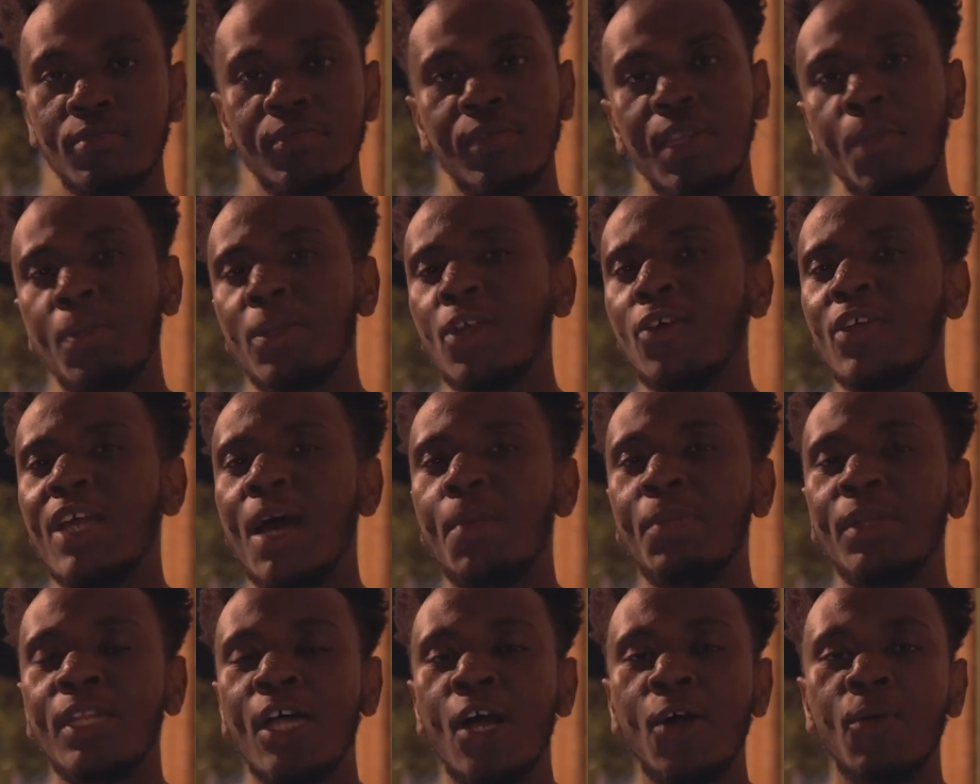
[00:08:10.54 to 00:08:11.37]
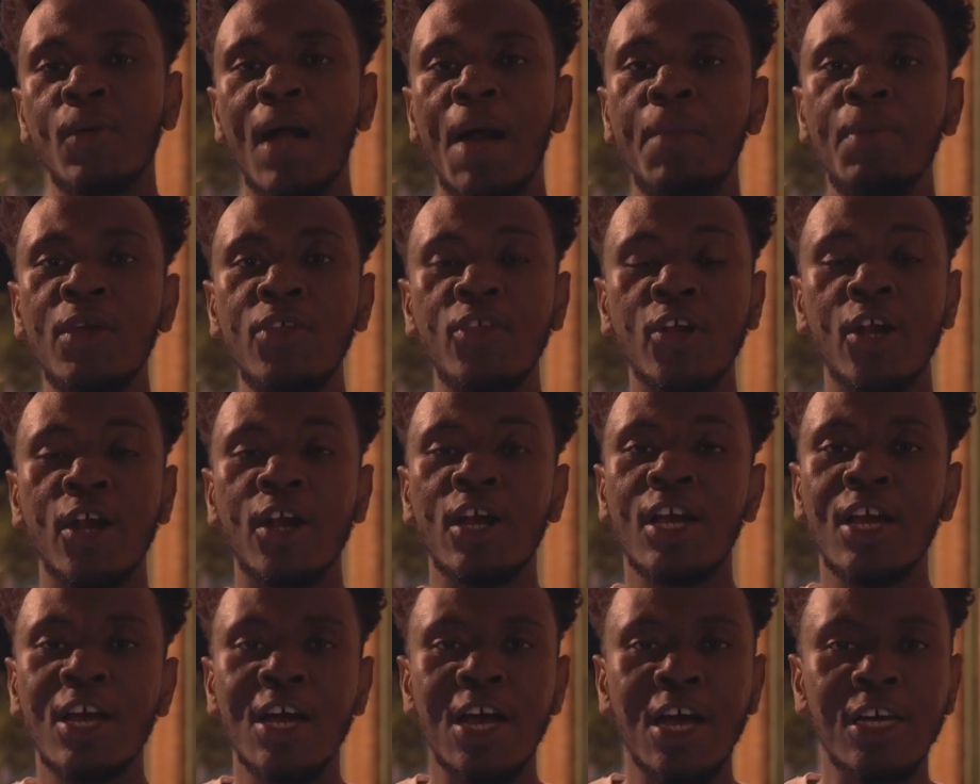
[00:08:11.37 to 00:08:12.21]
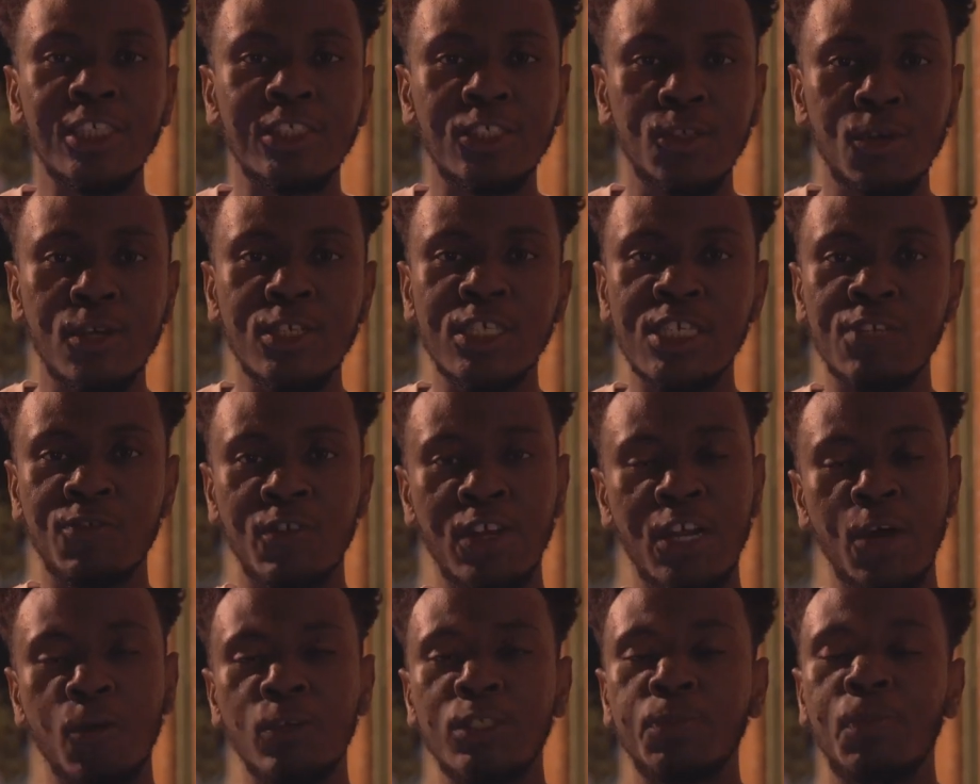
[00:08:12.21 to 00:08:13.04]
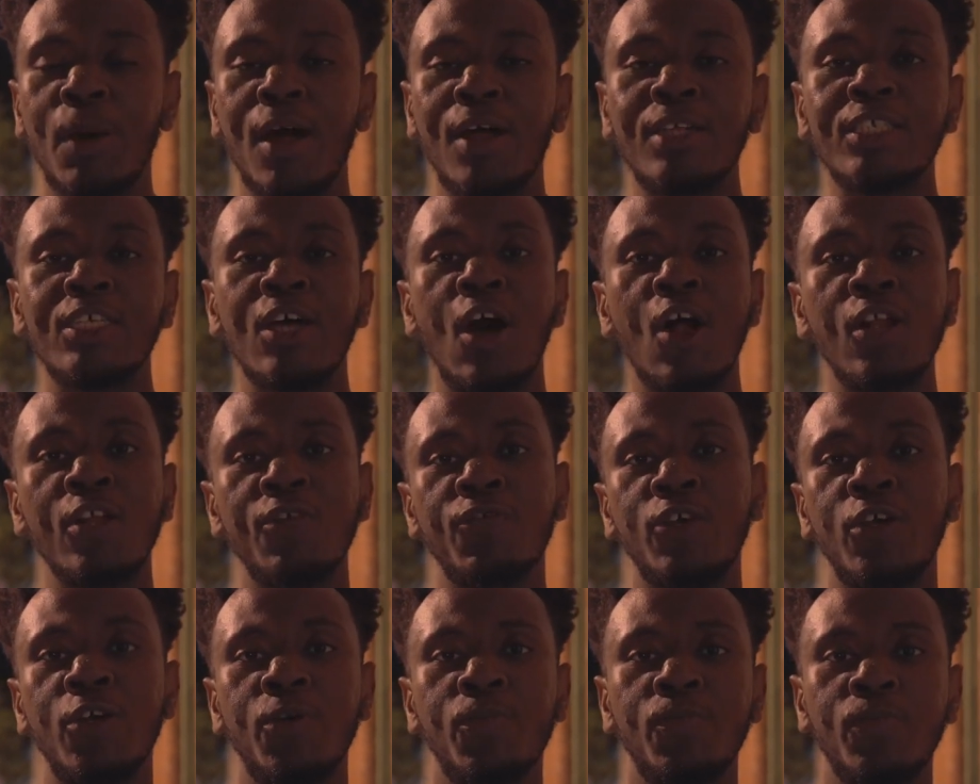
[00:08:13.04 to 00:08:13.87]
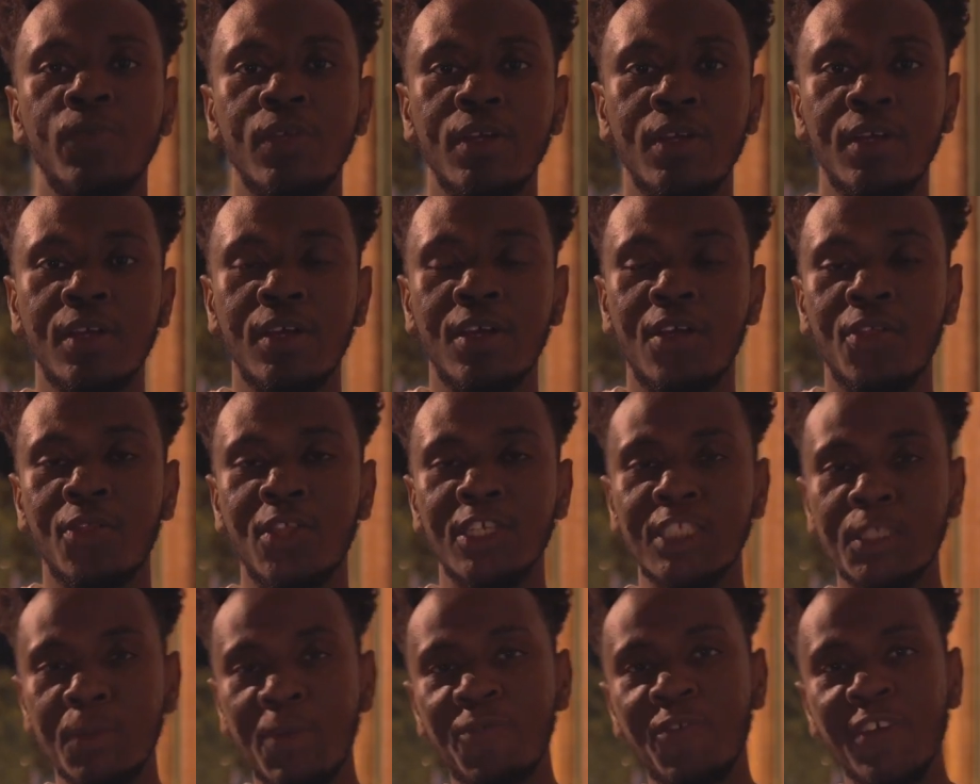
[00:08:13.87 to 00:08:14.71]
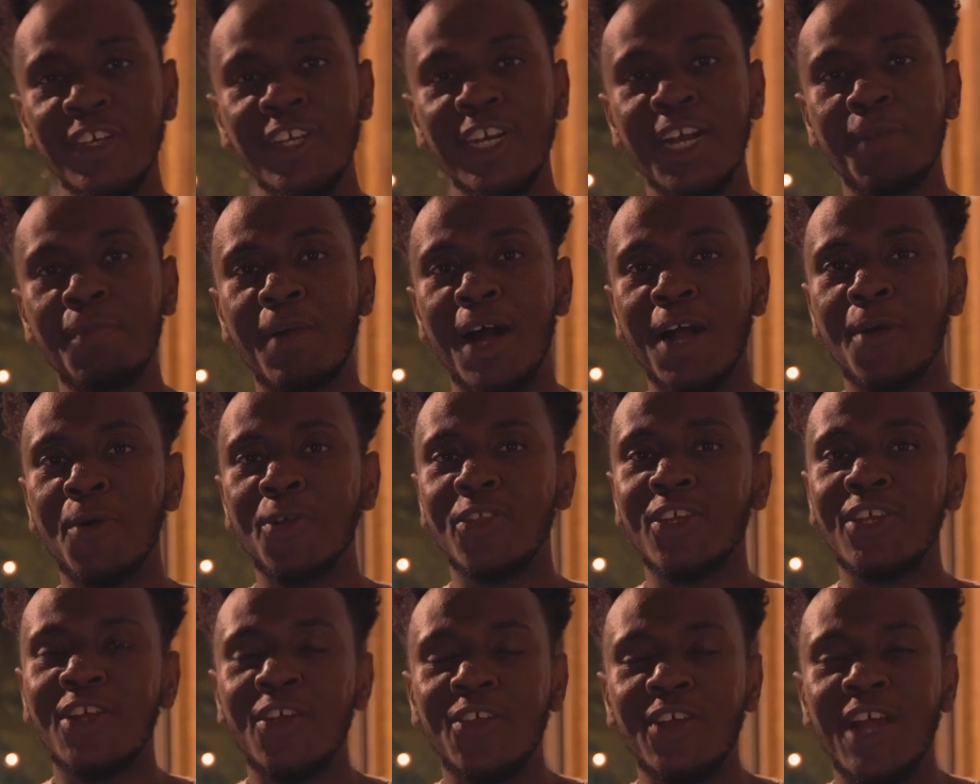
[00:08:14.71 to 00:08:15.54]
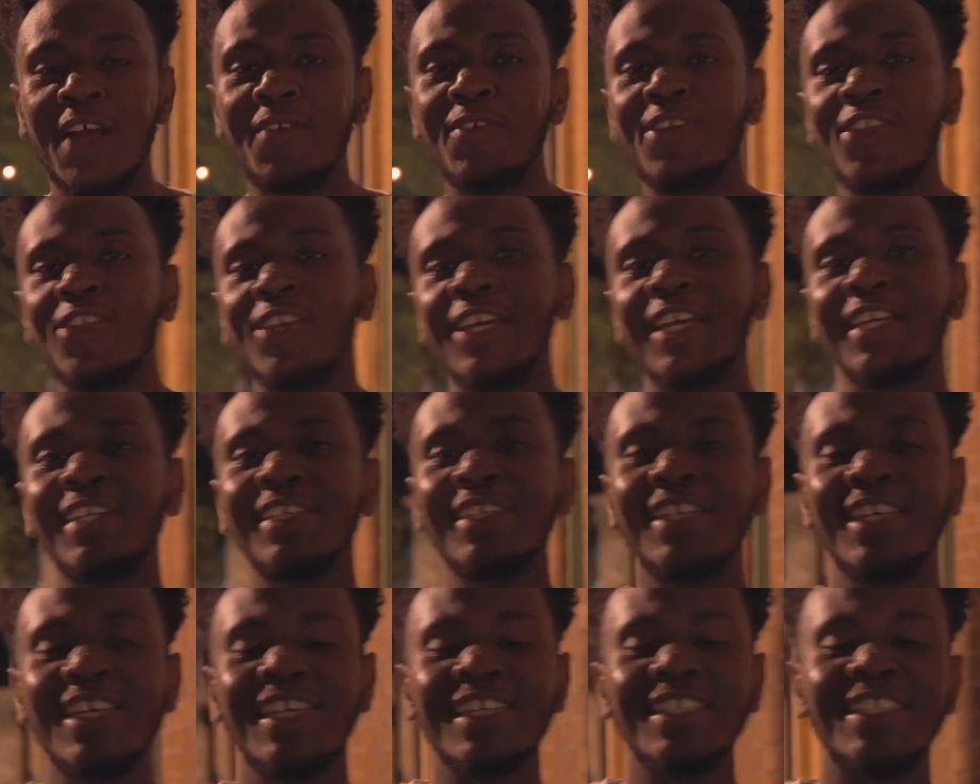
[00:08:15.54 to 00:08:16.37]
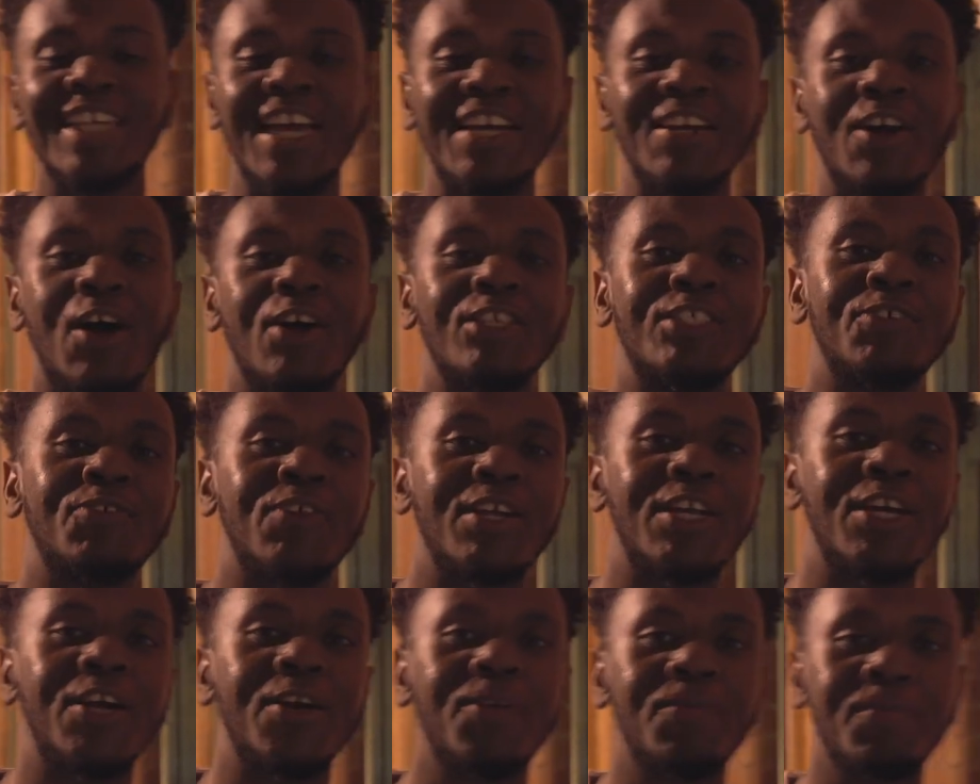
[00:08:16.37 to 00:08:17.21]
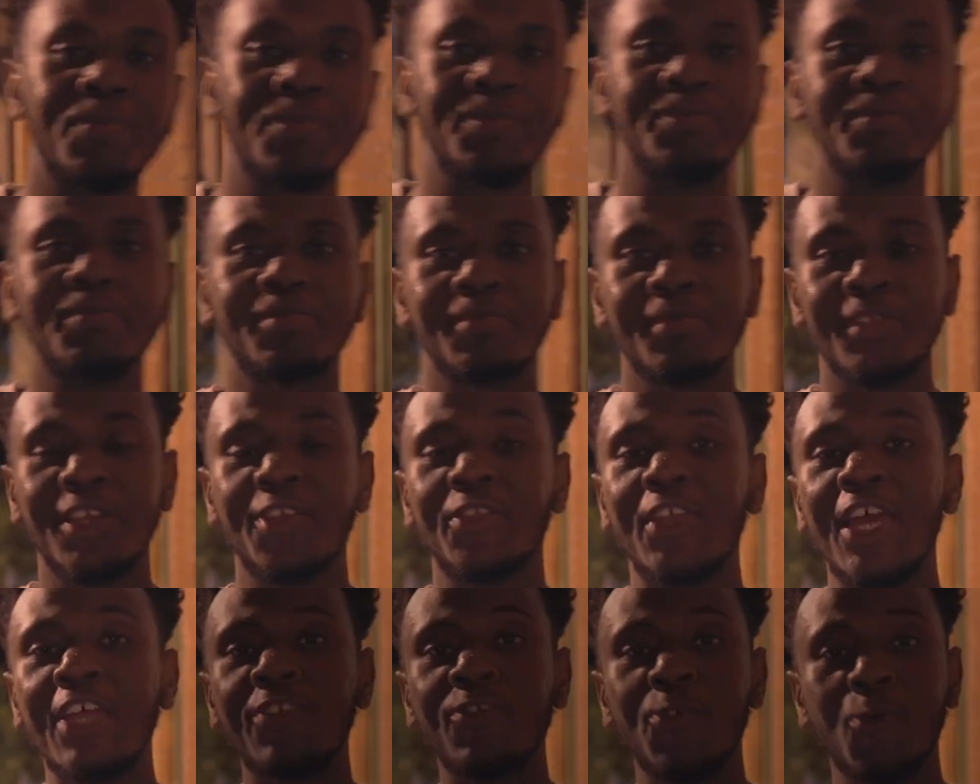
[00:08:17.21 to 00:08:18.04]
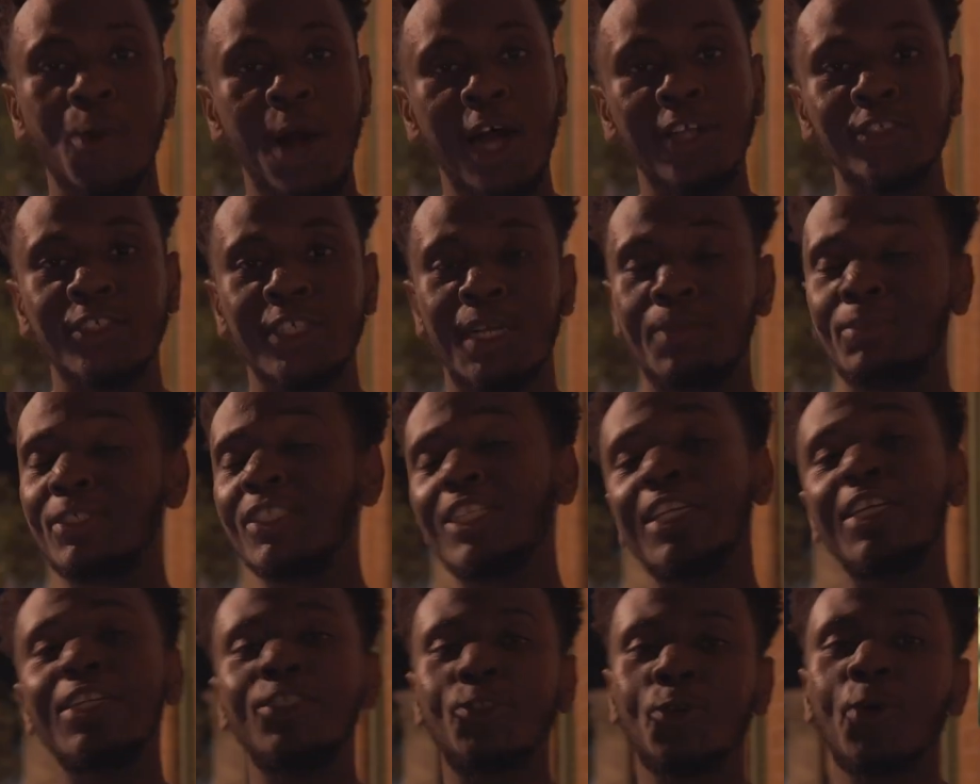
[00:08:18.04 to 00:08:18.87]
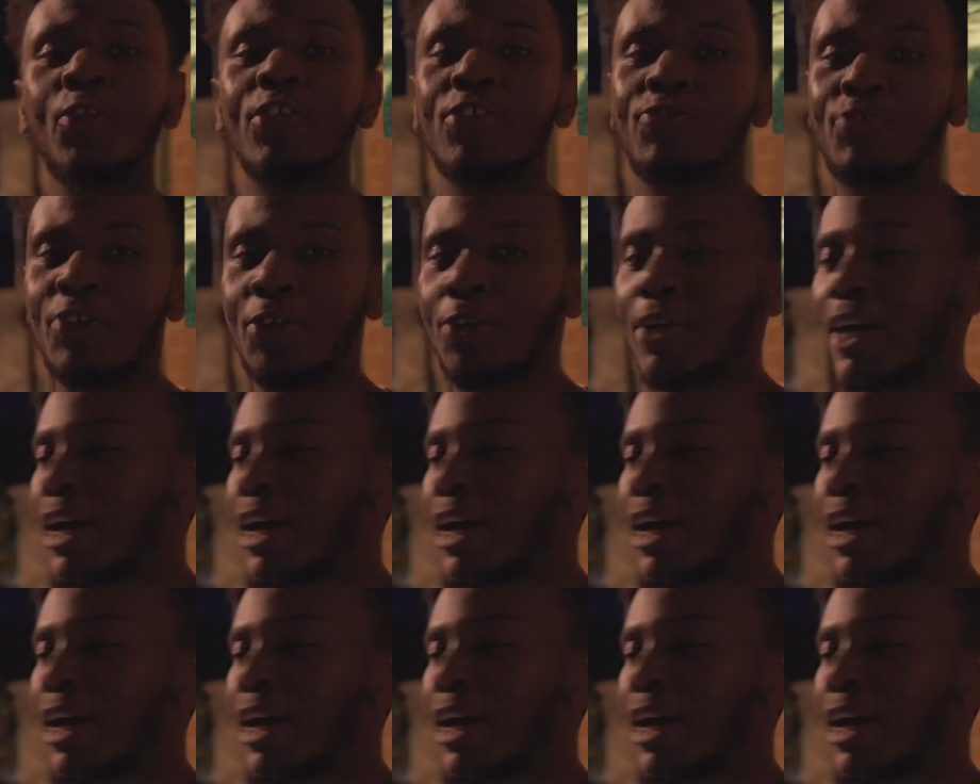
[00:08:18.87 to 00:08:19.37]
let me know down below. I'll be there as soon as this video responds to all of you. This has been Victor Kamango with another Everything Technology video. Thanks for watching. I'm just gonna enjoy this video